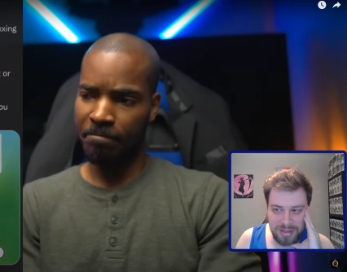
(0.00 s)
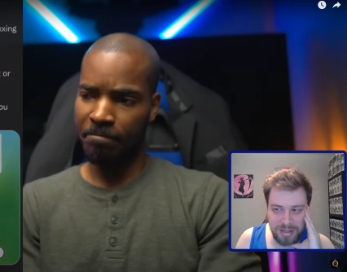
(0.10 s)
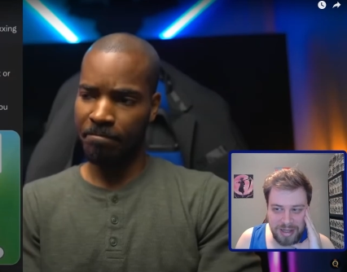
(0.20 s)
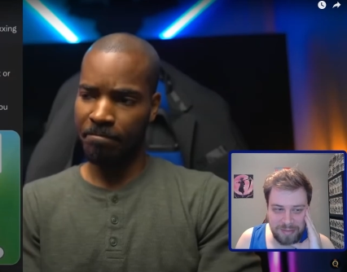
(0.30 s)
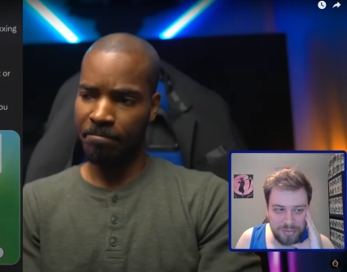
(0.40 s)

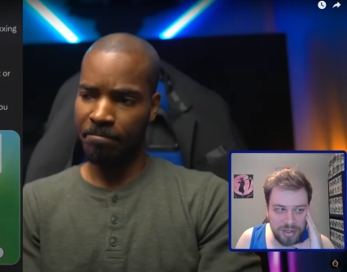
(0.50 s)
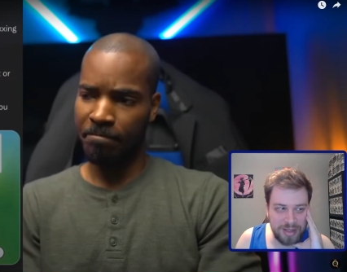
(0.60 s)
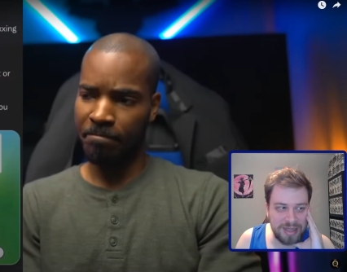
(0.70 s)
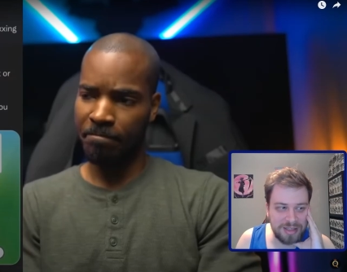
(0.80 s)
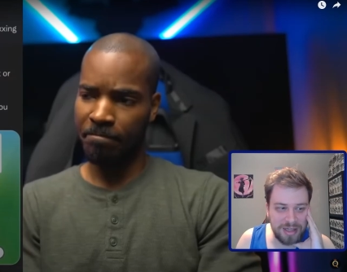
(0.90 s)
Speaker 1: Look at him. Look
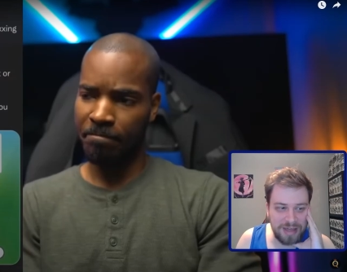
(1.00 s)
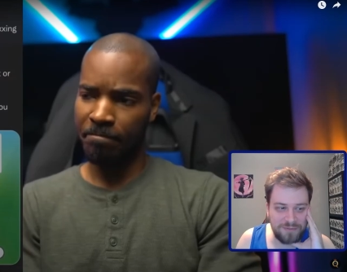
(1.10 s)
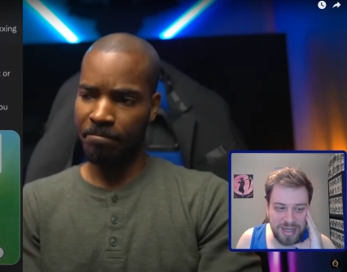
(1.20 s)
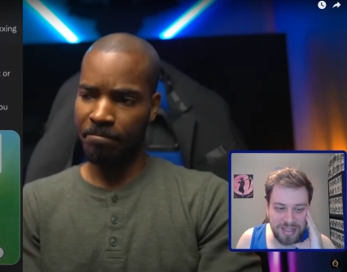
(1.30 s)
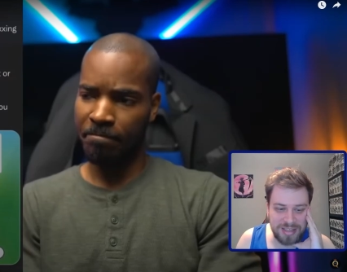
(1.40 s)
at that. Look at
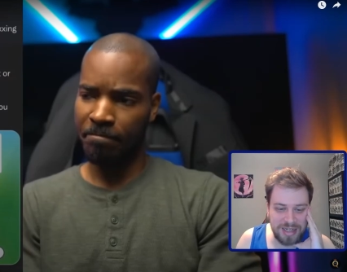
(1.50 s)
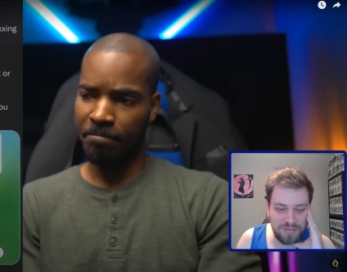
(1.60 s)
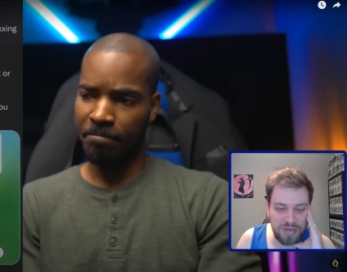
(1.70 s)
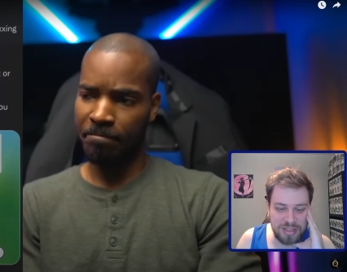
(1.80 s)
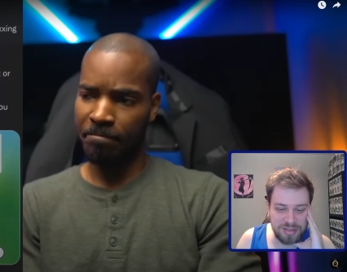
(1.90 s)
that face. That is
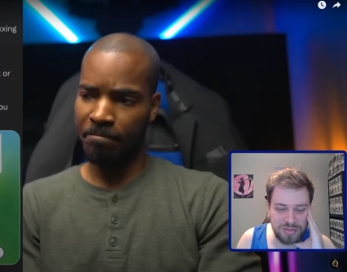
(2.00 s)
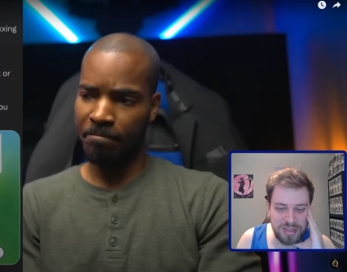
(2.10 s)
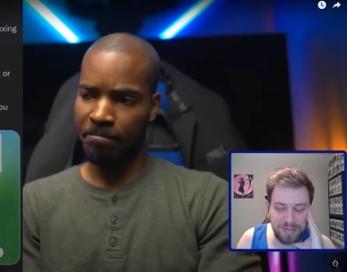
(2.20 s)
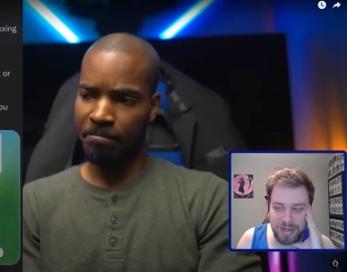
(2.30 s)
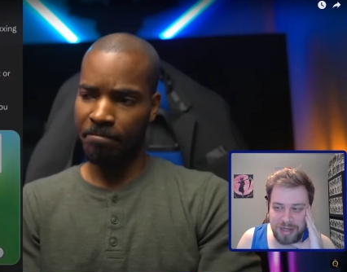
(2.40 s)
the face of
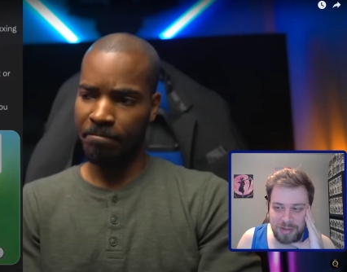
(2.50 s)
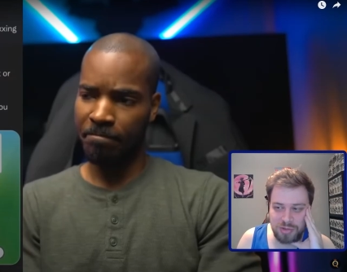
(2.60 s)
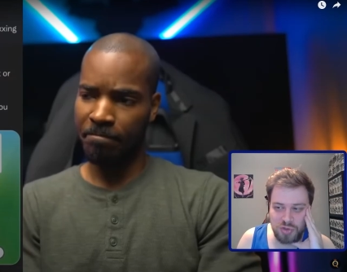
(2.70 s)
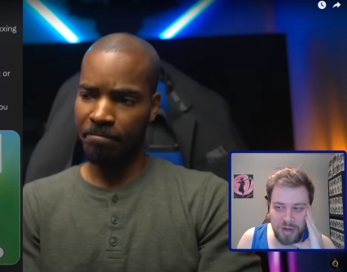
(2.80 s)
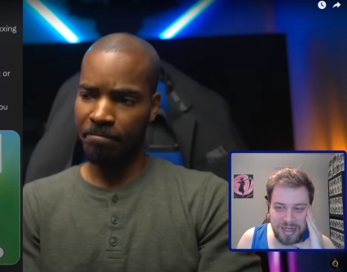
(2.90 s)
somebody
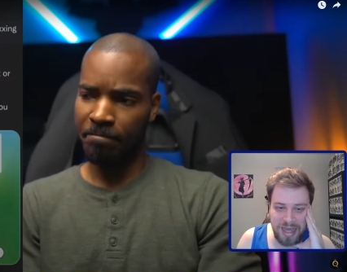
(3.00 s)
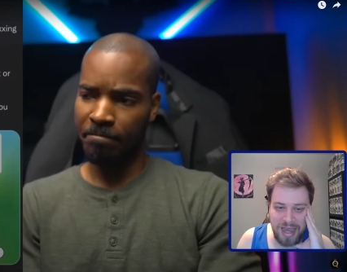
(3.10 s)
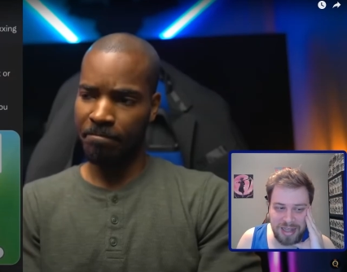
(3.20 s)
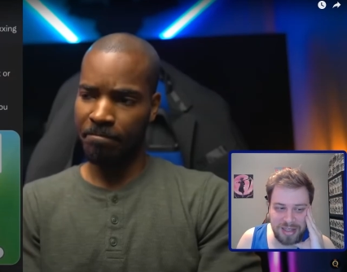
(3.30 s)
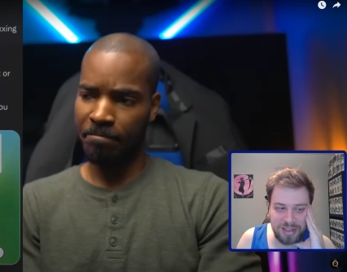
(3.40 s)
who's trying to
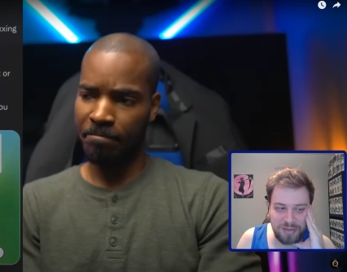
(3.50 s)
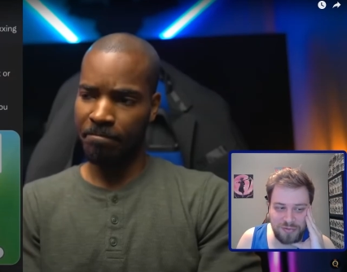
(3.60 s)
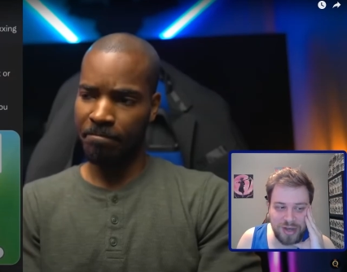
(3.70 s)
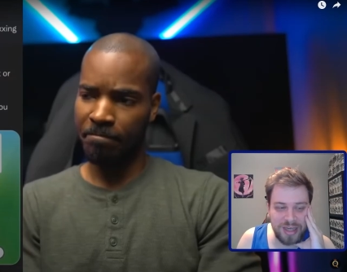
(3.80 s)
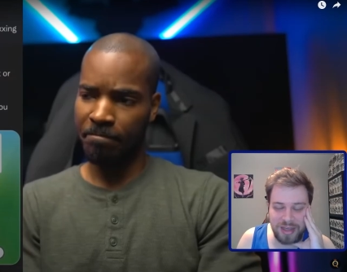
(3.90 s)
act like the
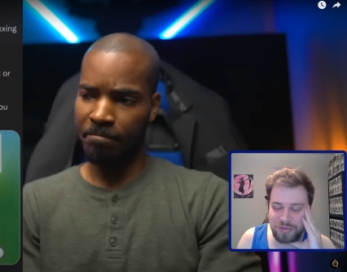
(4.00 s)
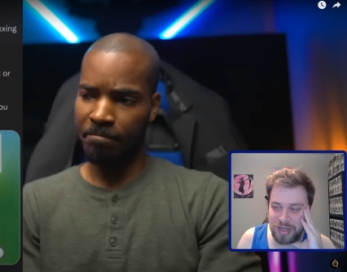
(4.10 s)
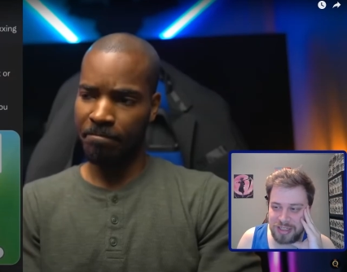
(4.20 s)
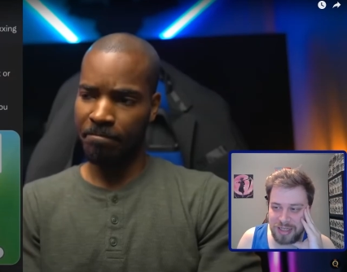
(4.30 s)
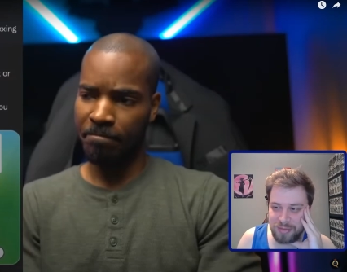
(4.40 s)
fucking
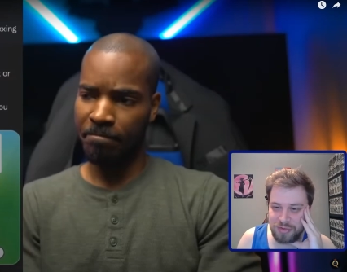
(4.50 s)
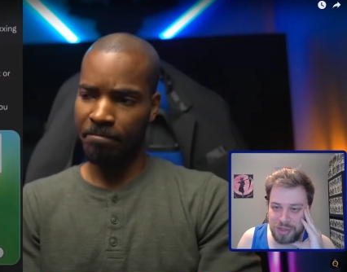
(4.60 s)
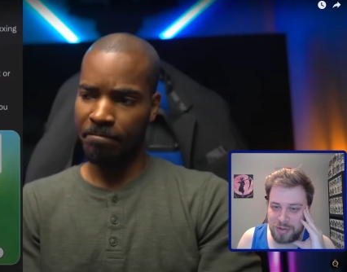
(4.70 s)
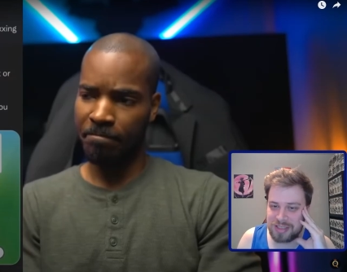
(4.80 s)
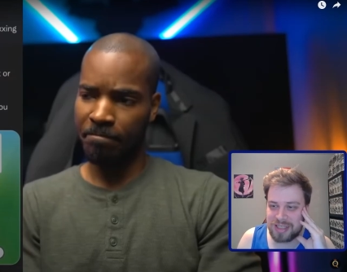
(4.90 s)
victim, even
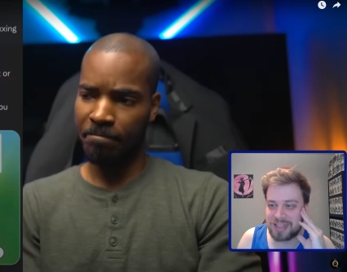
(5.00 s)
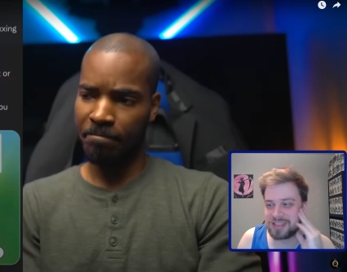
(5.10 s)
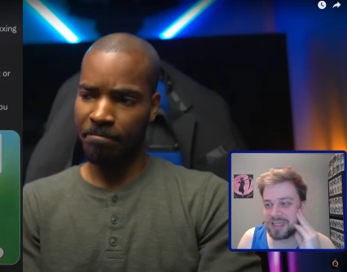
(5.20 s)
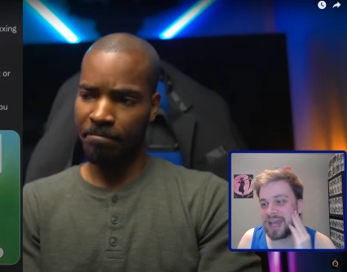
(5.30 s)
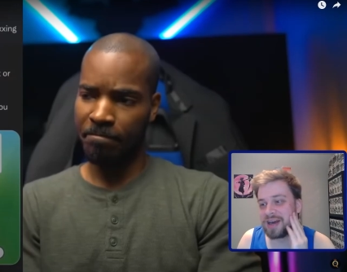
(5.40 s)
though he's the
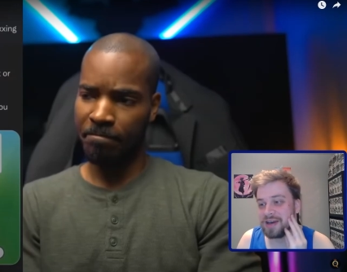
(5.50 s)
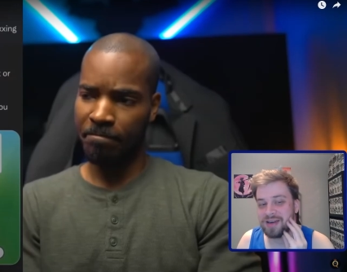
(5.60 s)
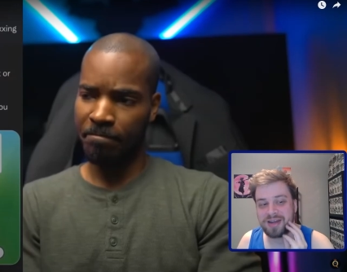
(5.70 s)
instigator.